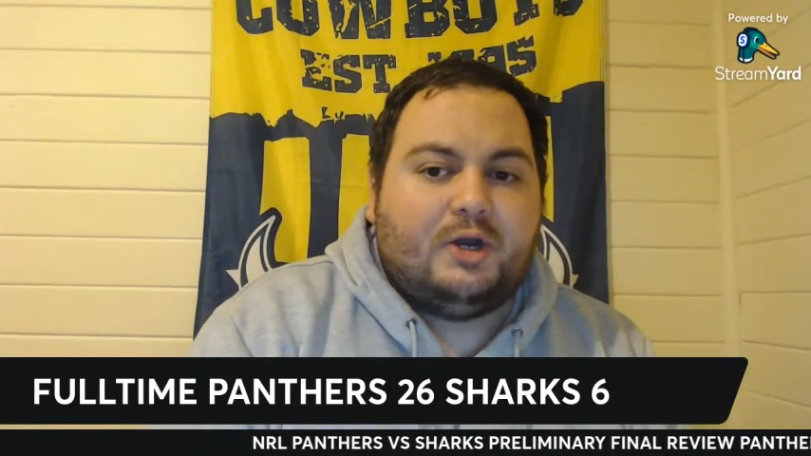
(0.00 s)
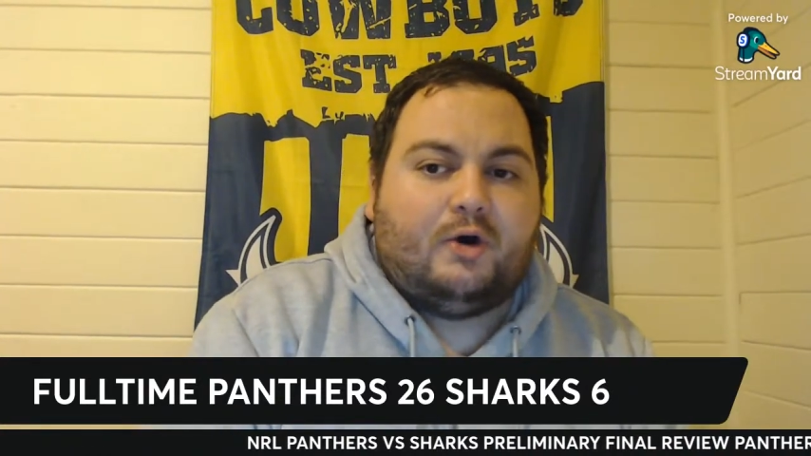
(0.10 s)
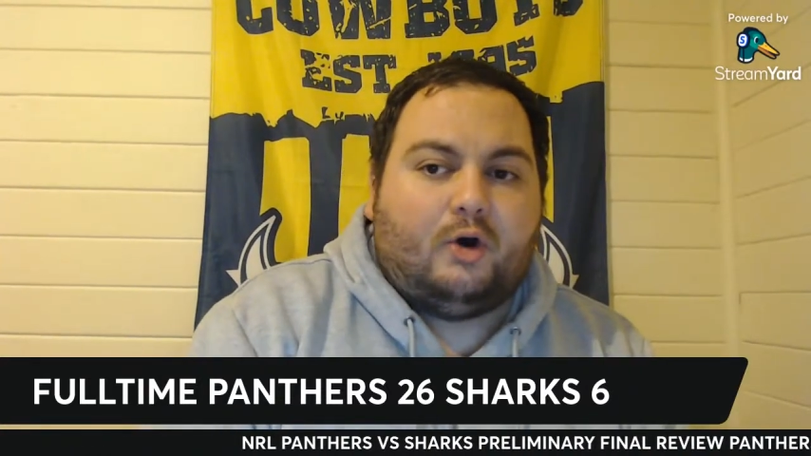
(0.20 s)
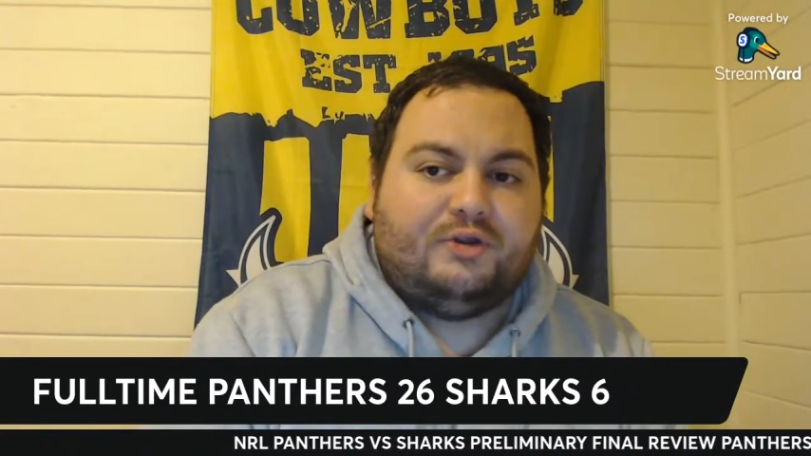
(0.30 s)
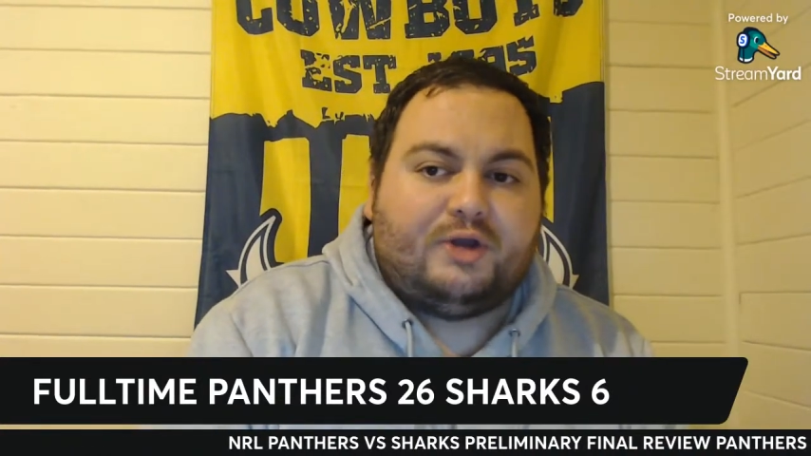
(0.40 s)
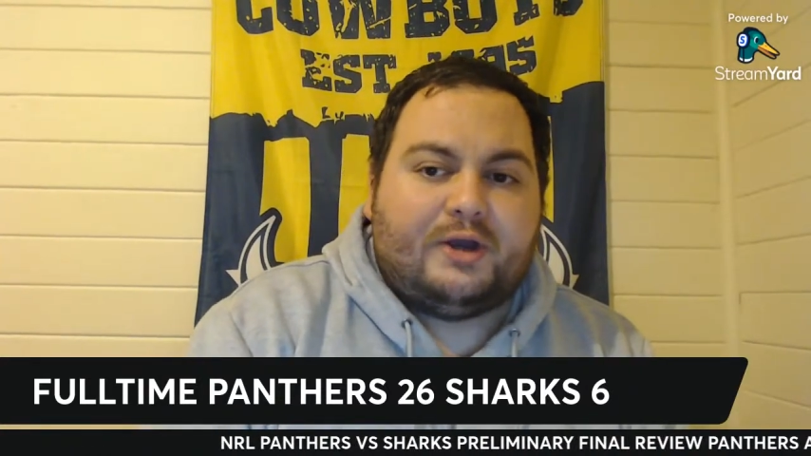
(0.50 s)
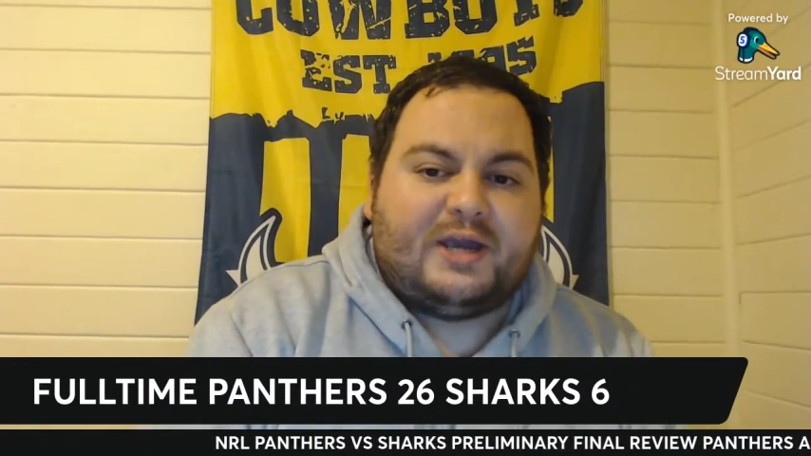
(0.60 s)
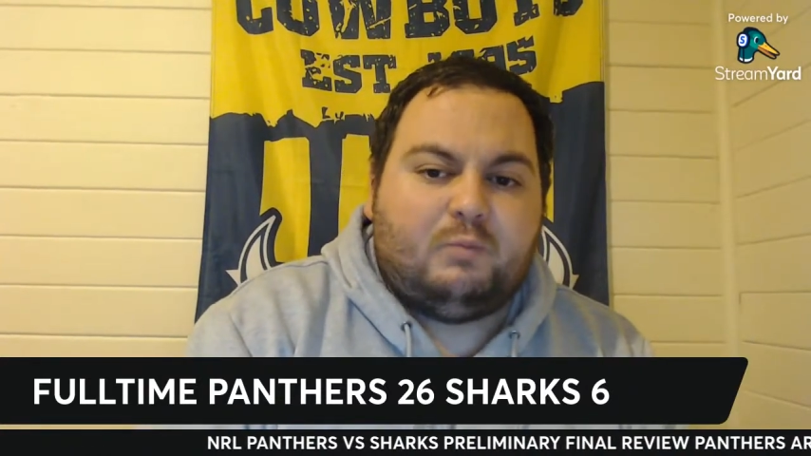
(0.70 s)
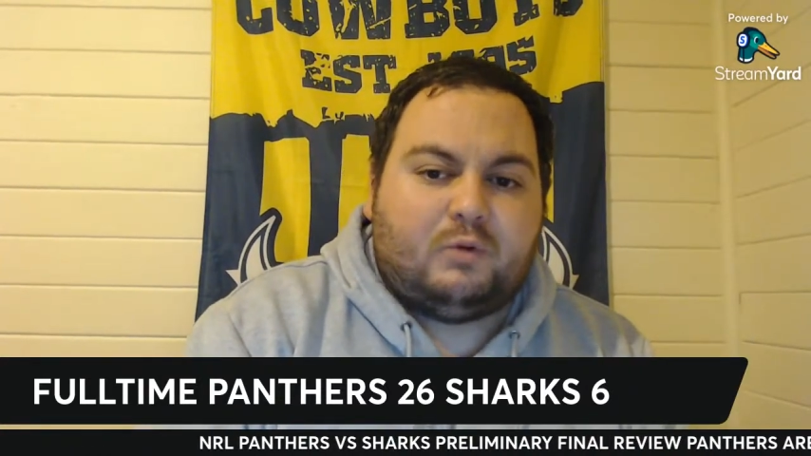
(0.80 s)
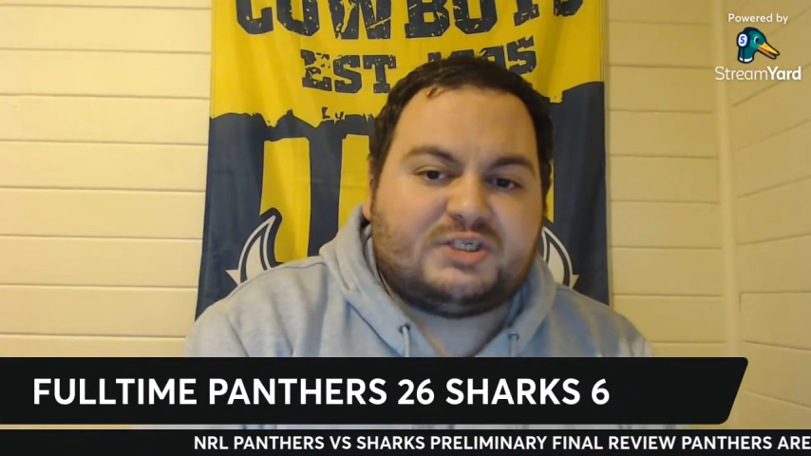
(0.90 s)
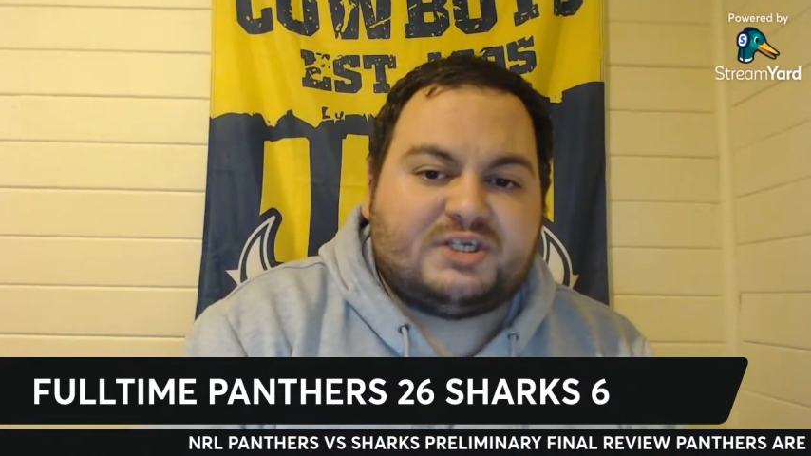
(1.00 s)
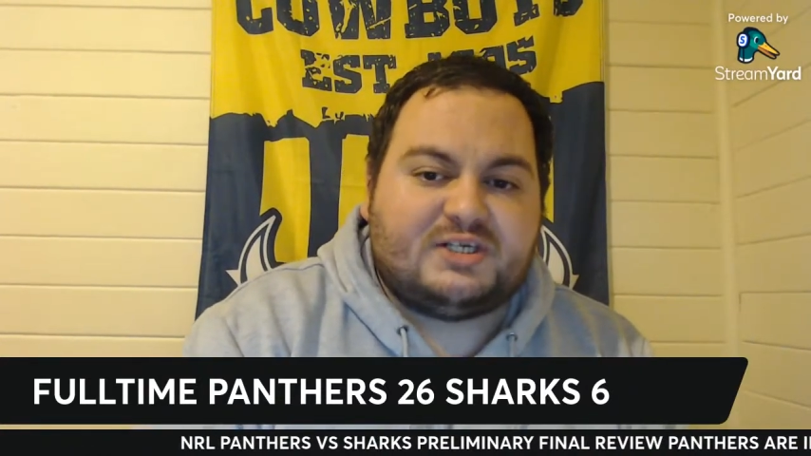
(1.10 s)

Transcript: Although he wasn't as